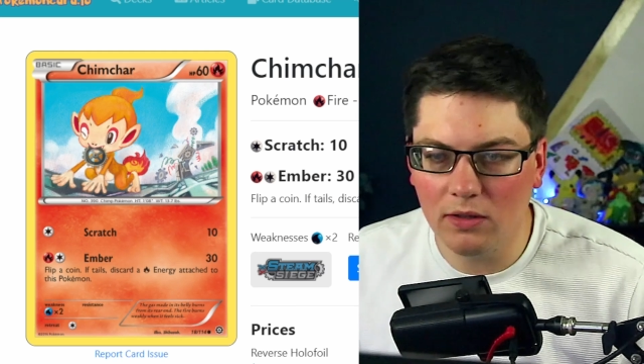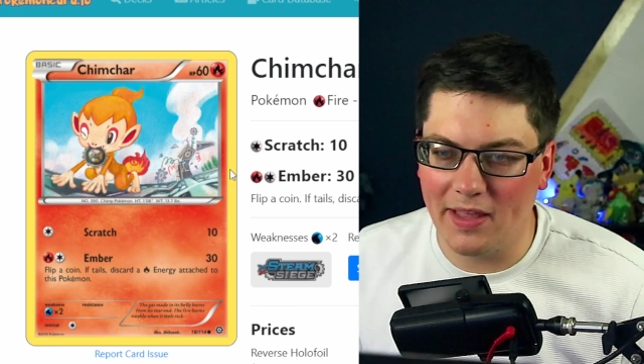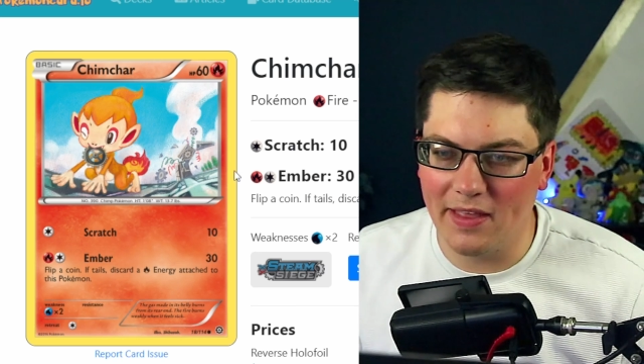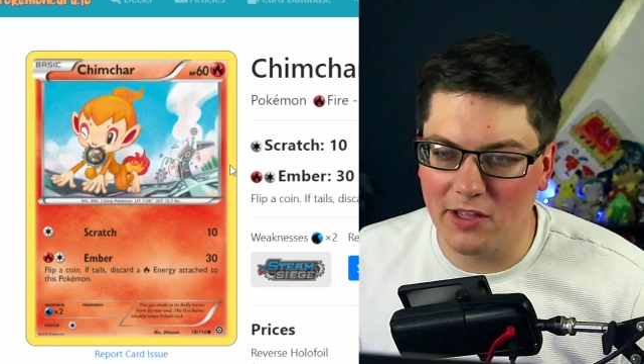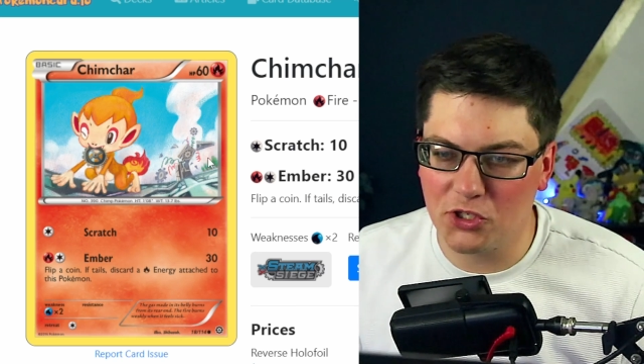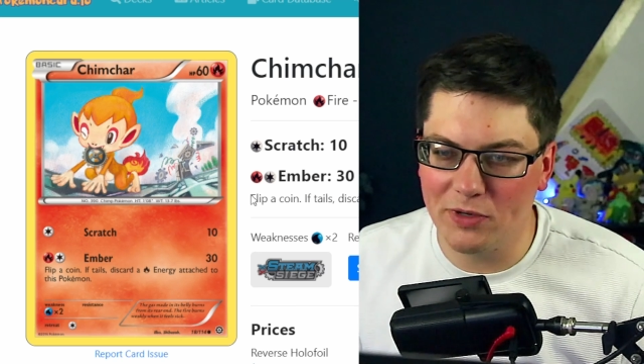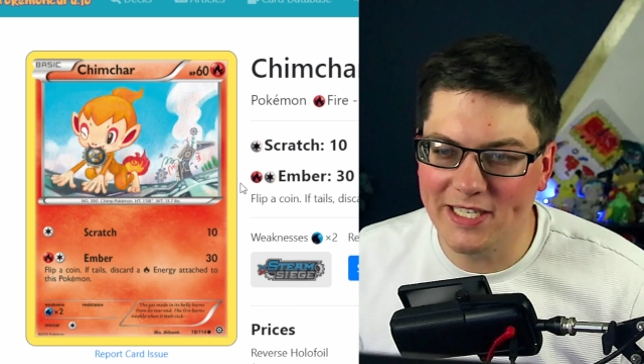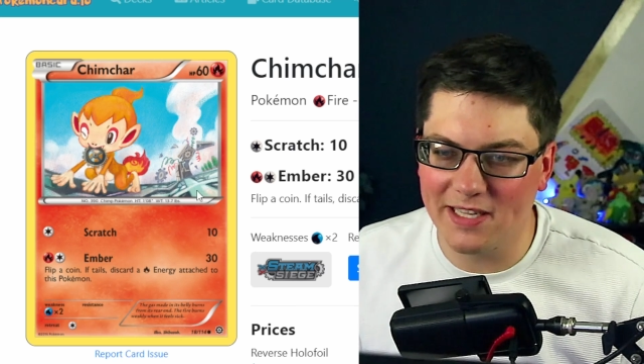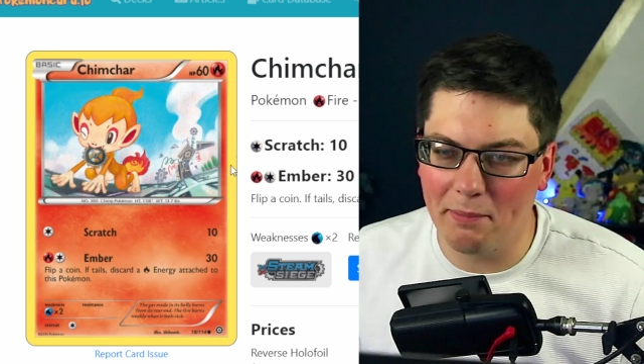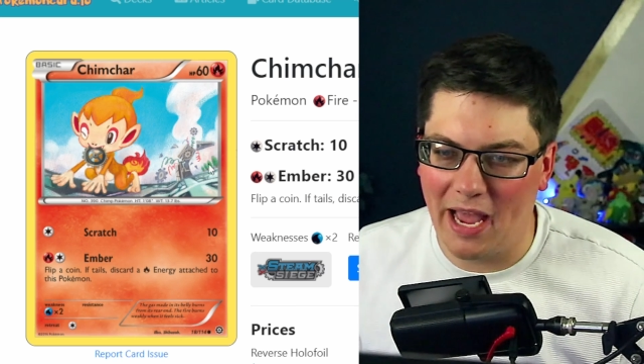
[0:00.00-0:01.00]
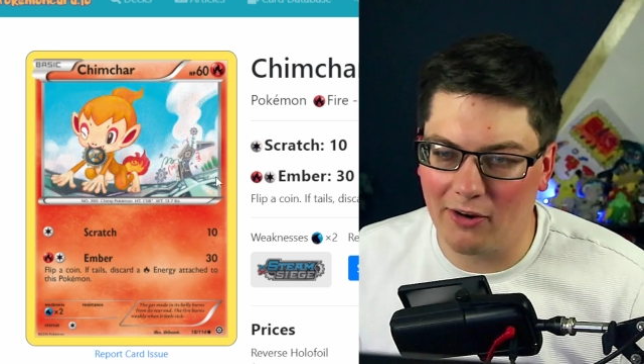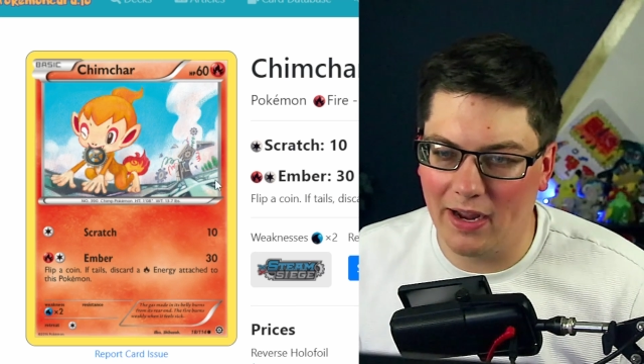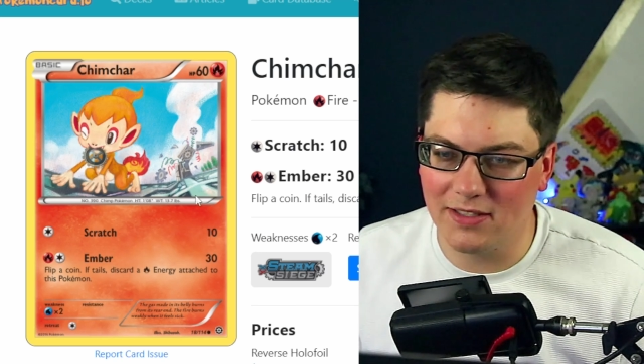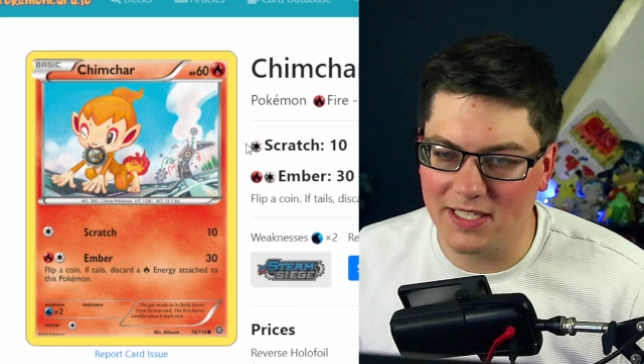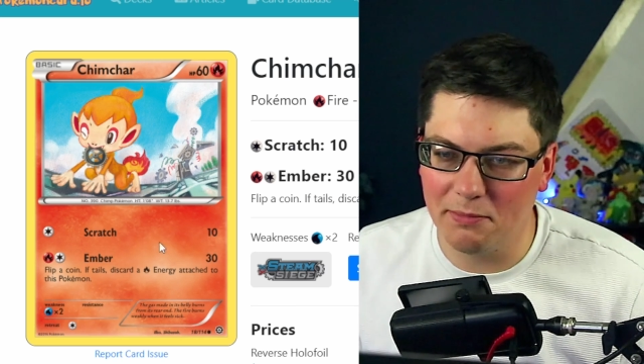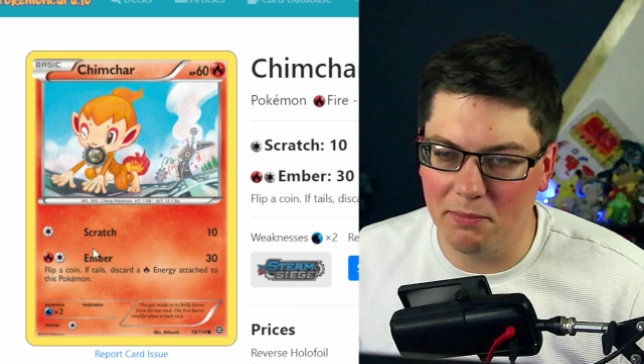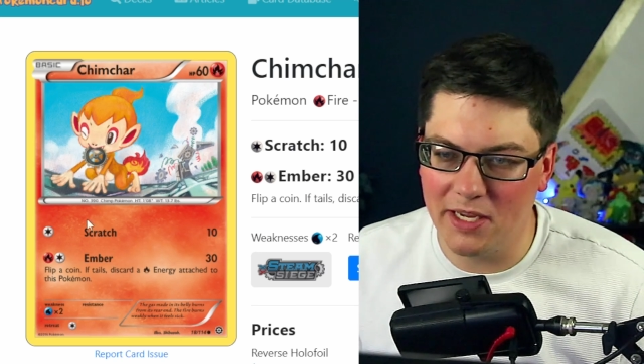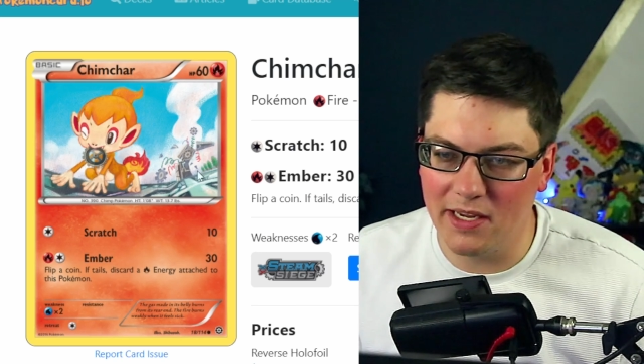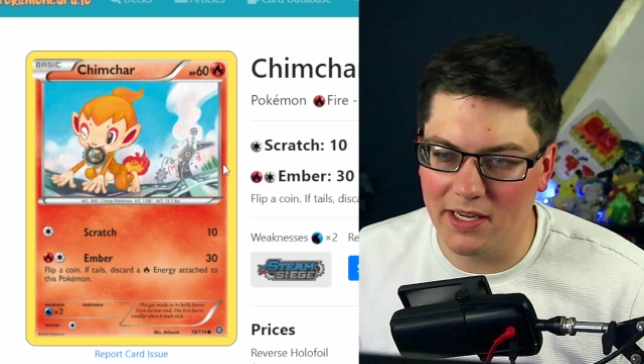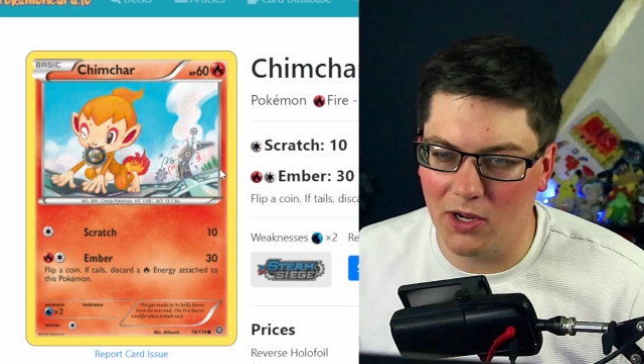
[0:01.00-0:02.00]
and then the trees in the background seem to
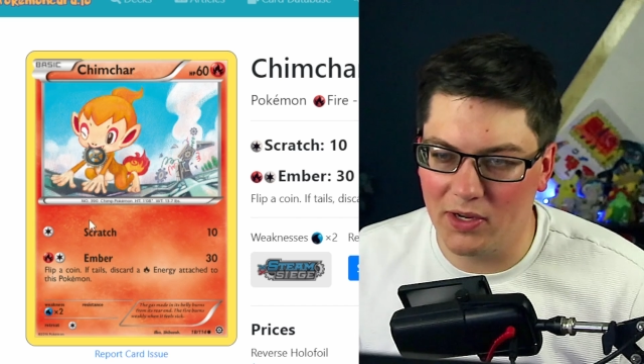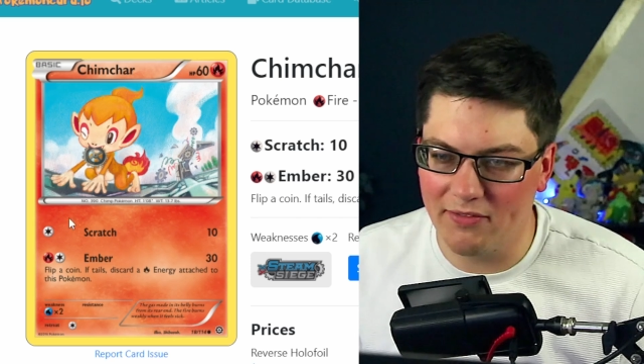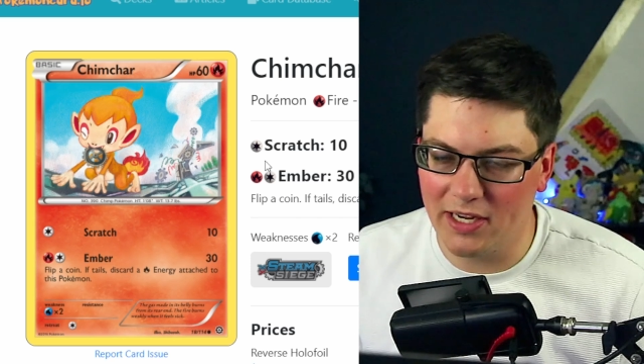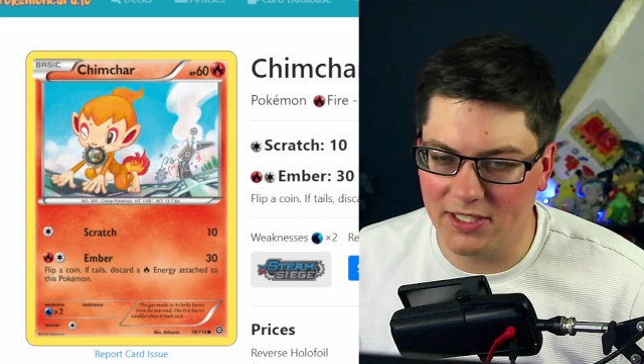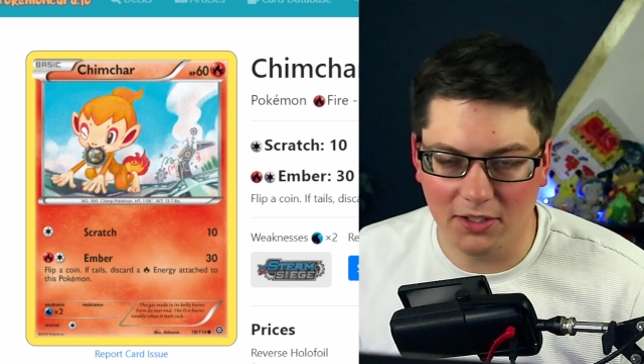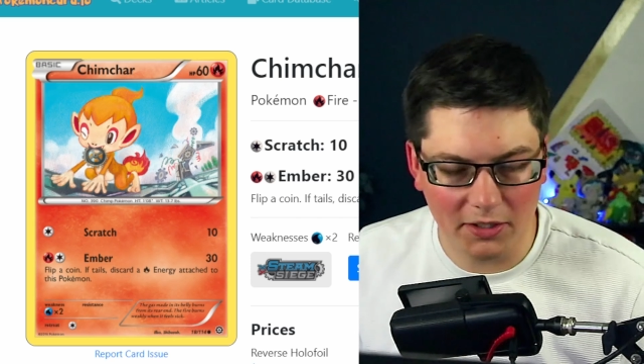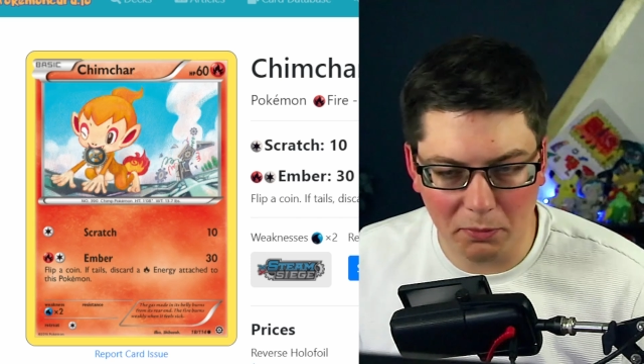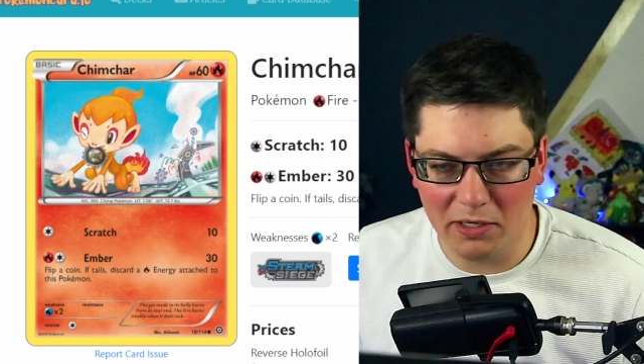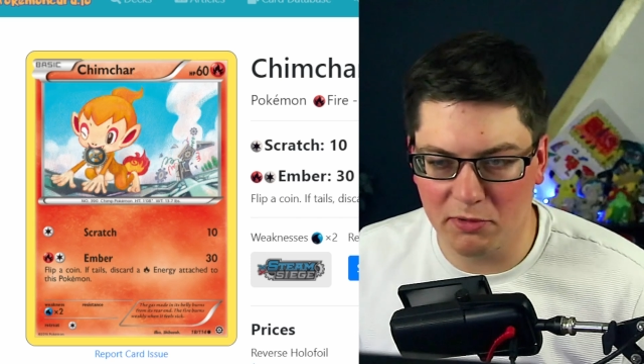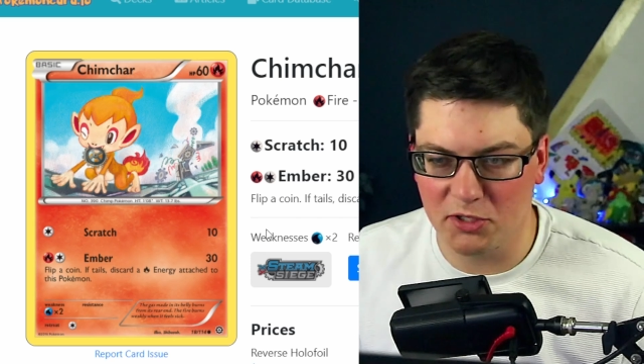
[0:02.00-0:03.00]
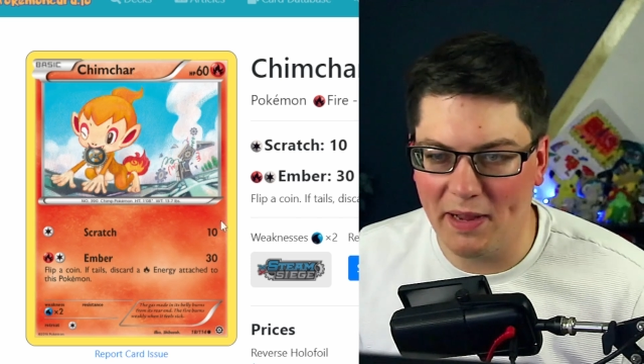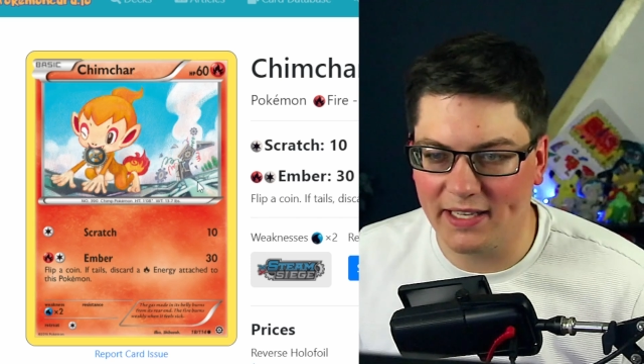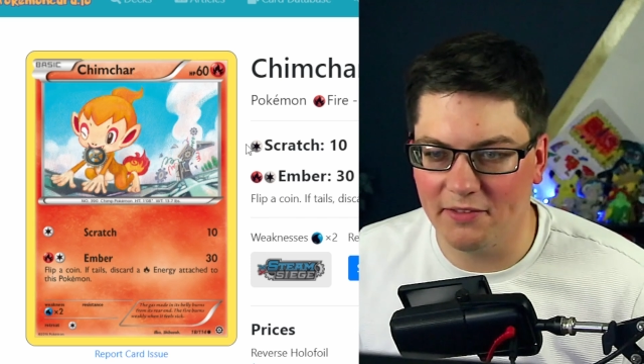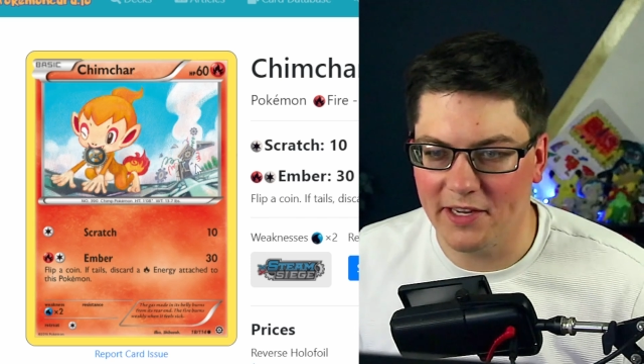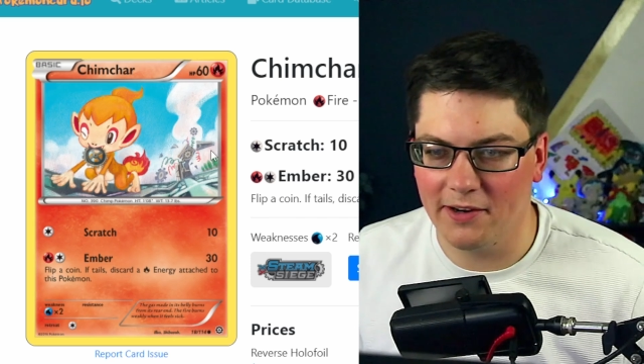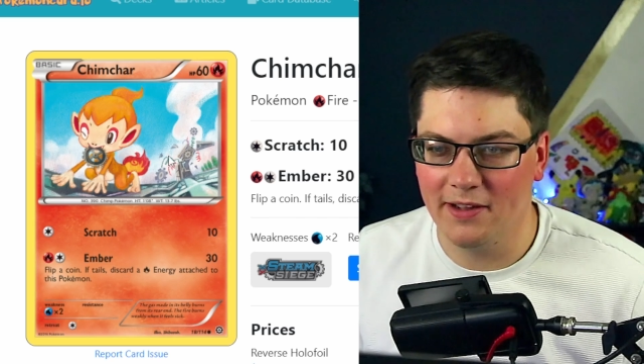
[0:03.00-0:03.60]
be, giving us a little bit of perspective here.